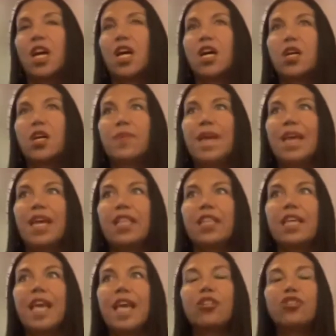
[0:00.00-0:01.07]
Um, and
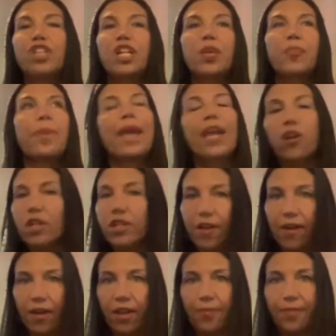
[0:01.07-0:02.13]
the energetic
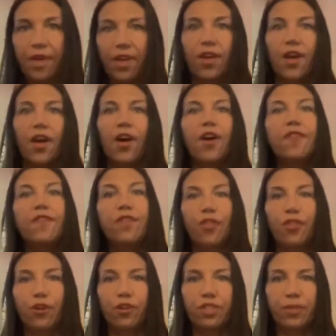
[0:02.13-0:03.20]
paradigm of the
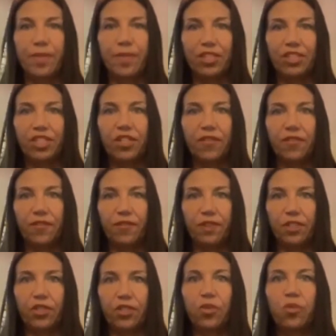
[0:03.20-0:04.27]
third dimension of the
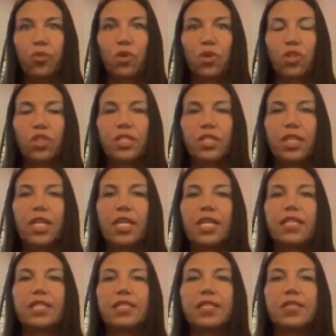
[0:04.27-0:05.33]
physical world
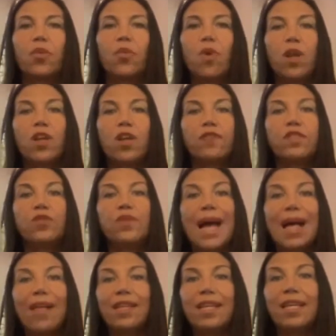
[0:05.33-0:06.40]
is one of
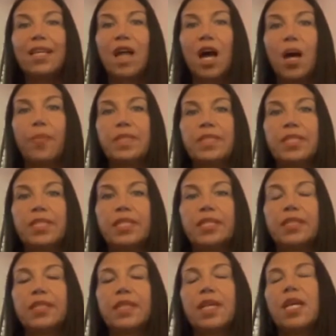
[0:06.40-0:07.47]
duality and
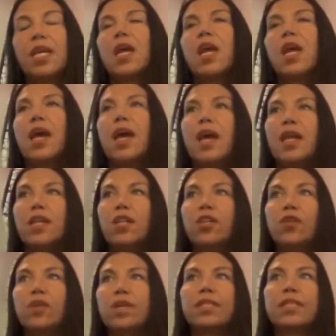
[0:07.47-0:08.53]
opposites. And
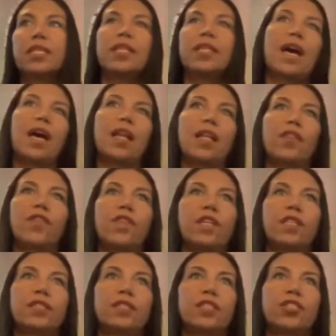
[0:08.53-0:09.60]
you can see that in
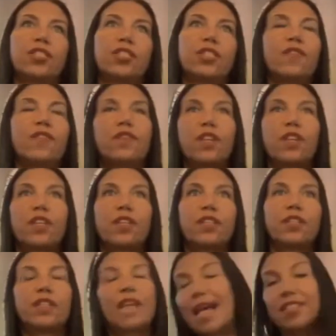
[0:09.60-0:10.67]
things such as everything
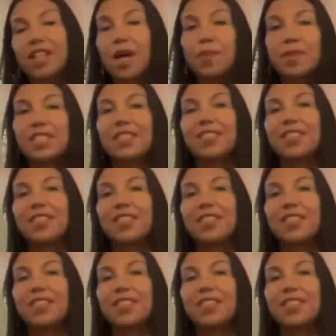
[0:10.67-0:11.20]
has an opposite